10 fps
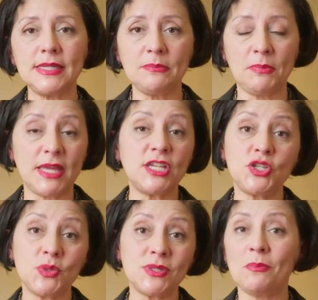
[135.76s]
deep
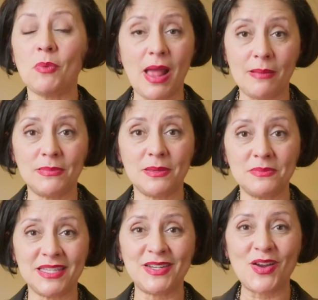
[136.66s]
issues and
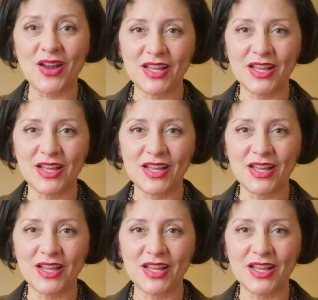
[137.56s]
problems in our